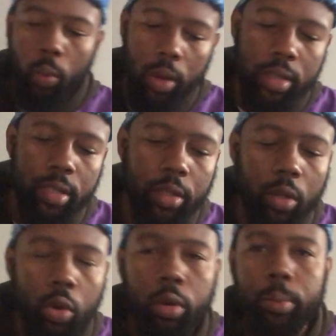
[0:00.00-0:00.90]
ones that the
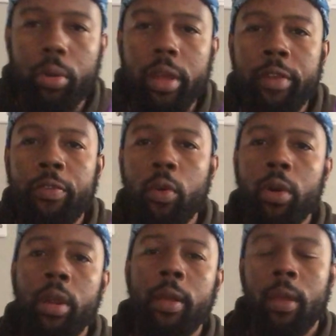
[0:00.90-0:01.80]
Lord prayed
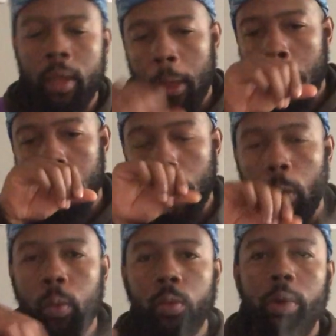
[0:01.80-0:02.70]
for, you
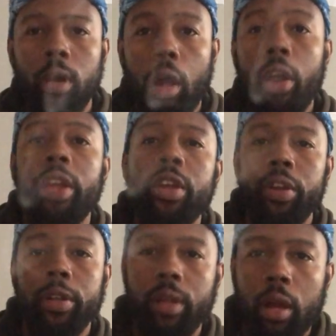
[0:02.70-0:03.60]
know, uh, are
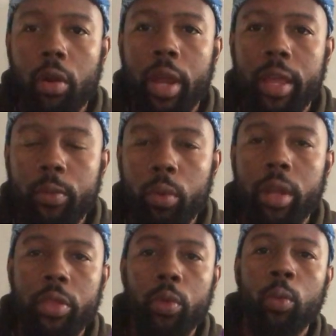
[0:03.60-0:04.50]
here, all right? And we're
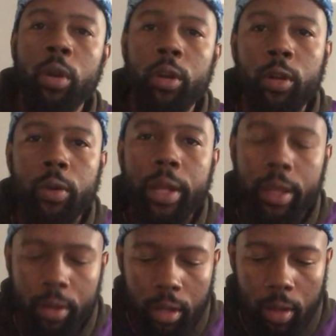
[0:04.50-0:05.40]
in the world
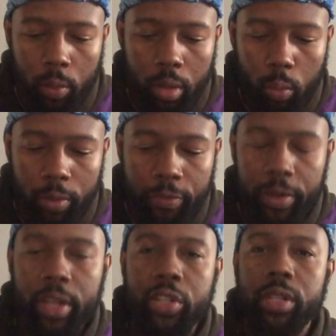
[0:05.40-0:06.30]
and uh, we're, we're
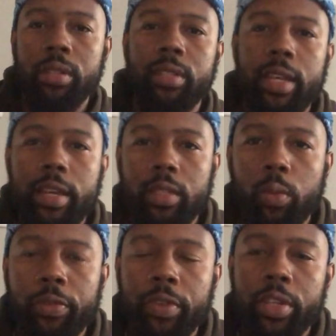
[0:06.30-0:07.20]
finishing the task,
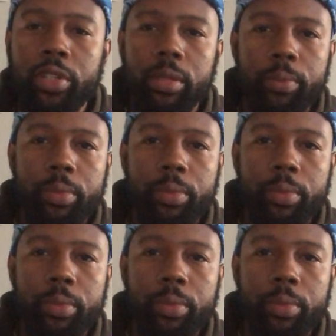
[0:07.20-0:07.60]
we're finishing the